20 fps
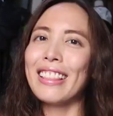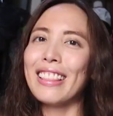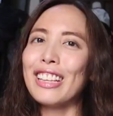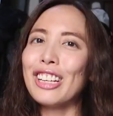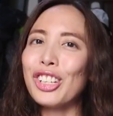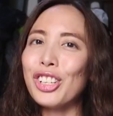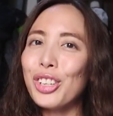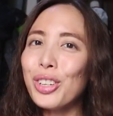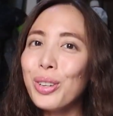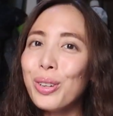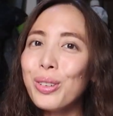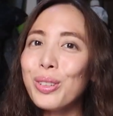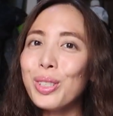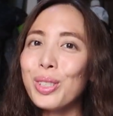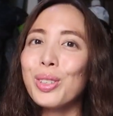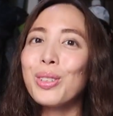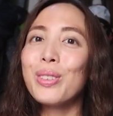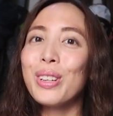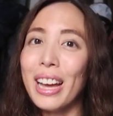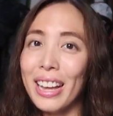The
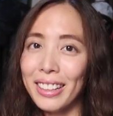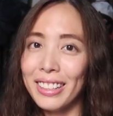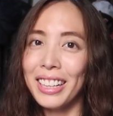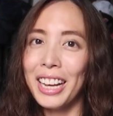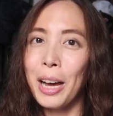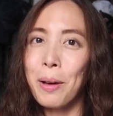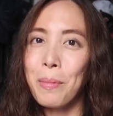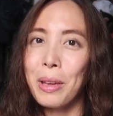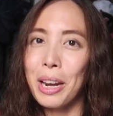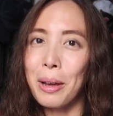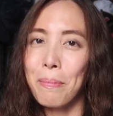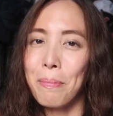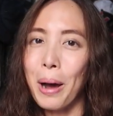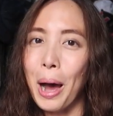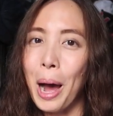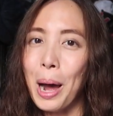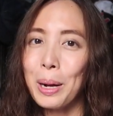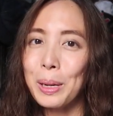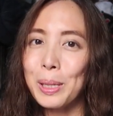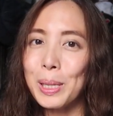shoes do not come in a
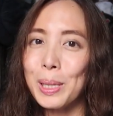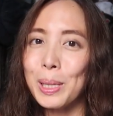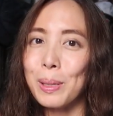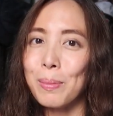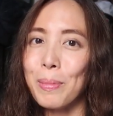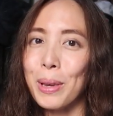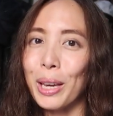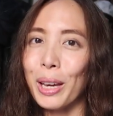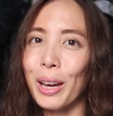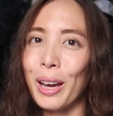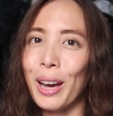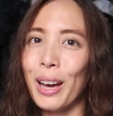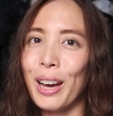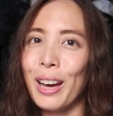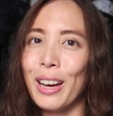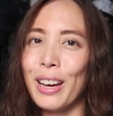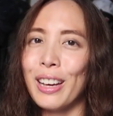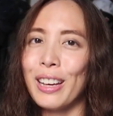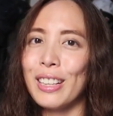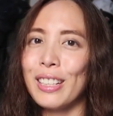box
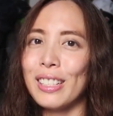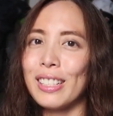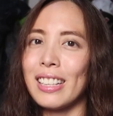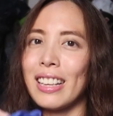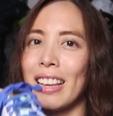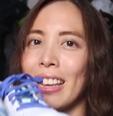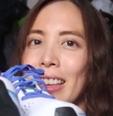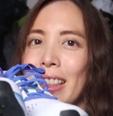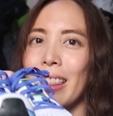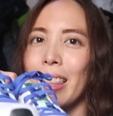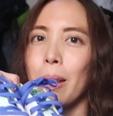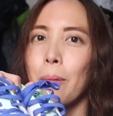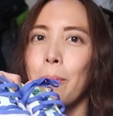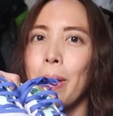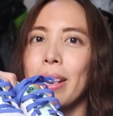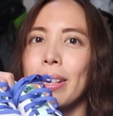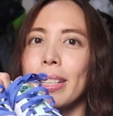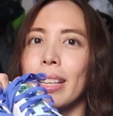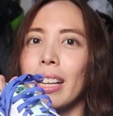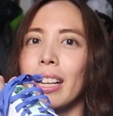because they're
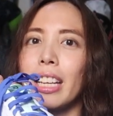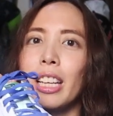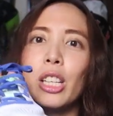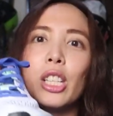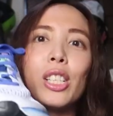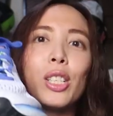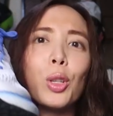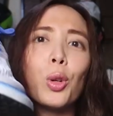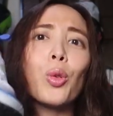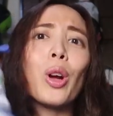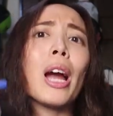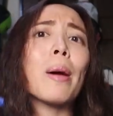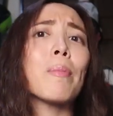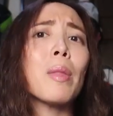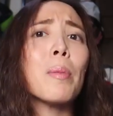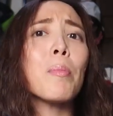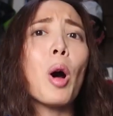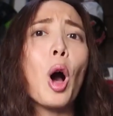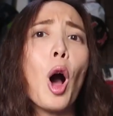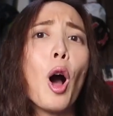basically, you just grab
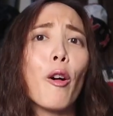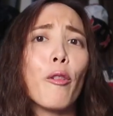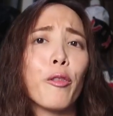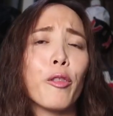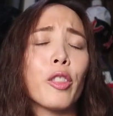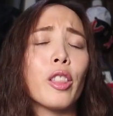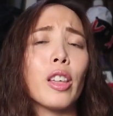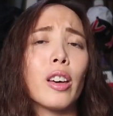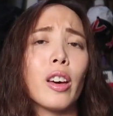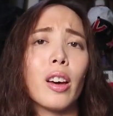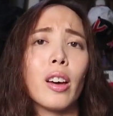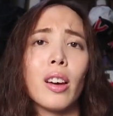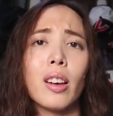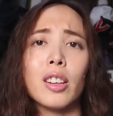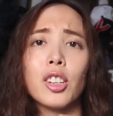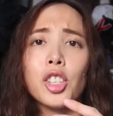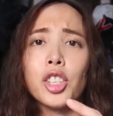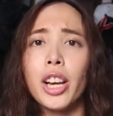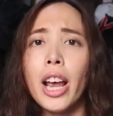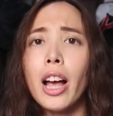them off the
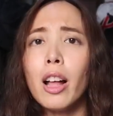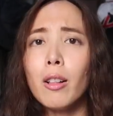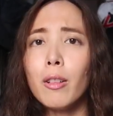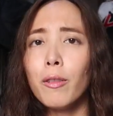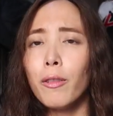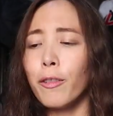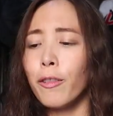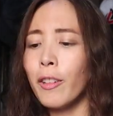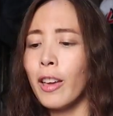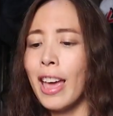shelf